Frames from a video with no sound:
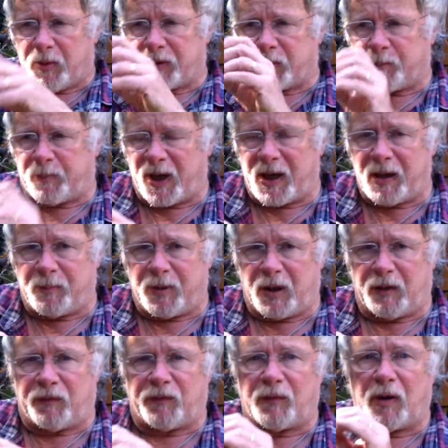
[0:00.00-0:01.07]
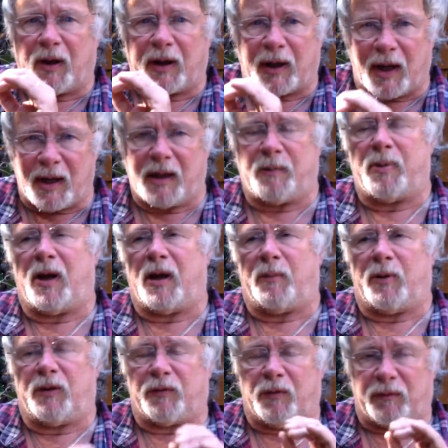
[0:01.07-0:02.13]
But the babies, like any
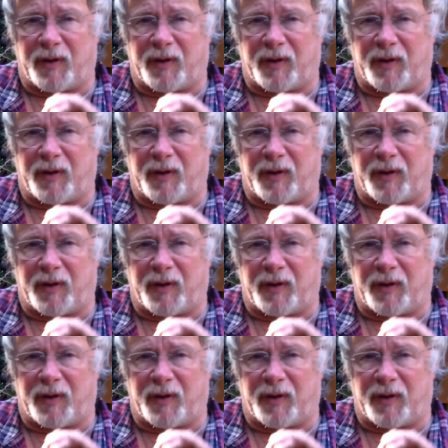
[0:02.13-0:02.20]
babies